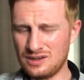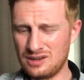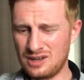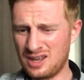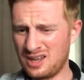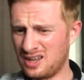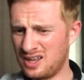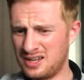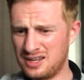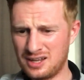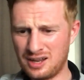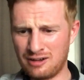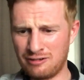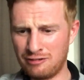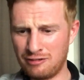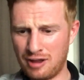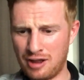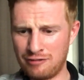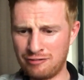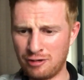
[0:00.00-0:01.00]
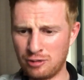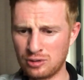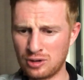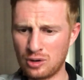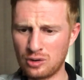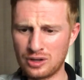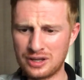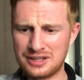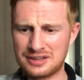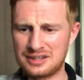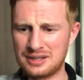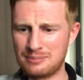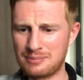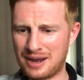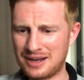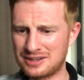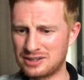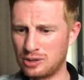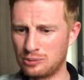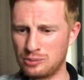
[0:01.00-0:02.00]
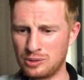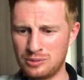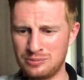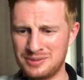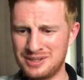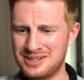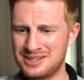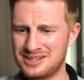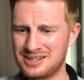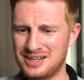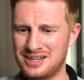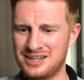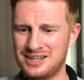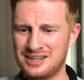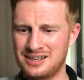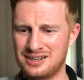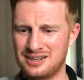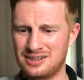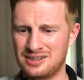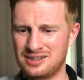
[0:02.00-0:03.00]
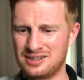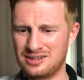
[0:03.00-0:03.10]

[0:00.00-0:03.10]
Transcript: yeah, like I found out like Dimatamu means like